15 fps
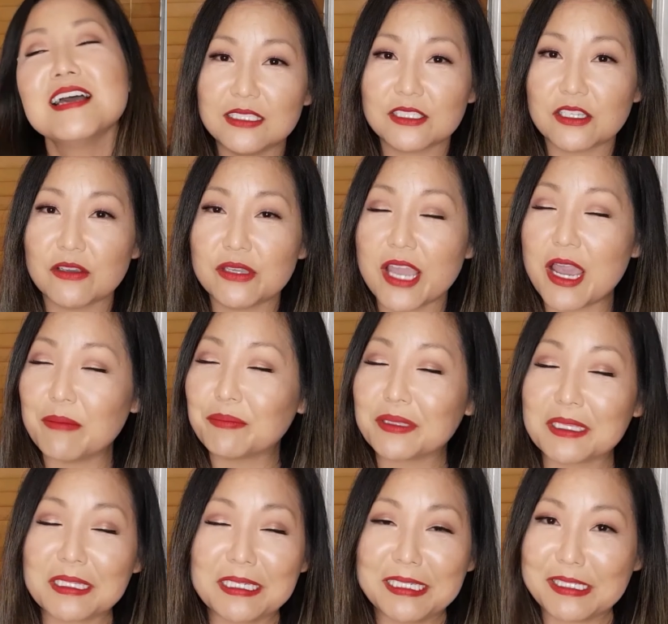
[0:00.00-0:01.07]
So yeah,
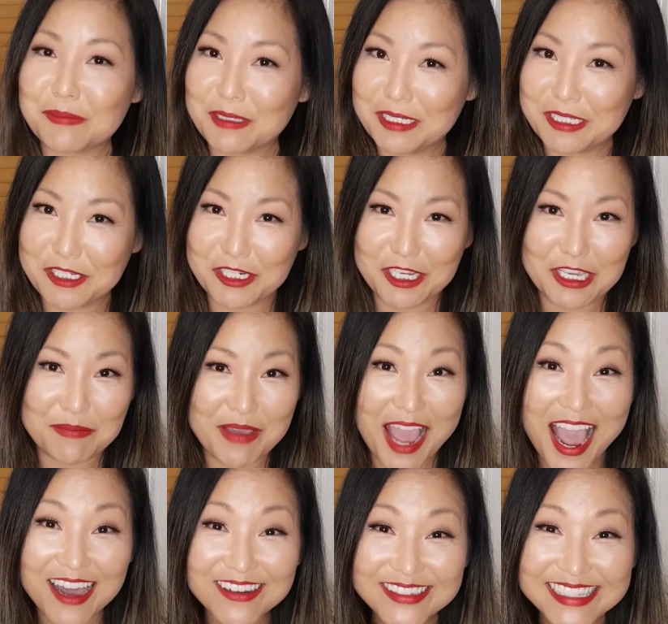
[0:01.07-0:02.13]
please, please check him
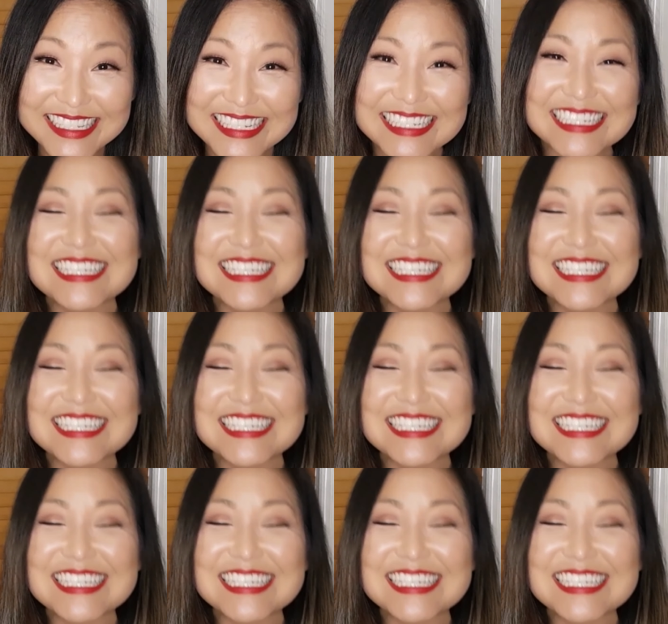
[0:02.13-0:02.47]
out.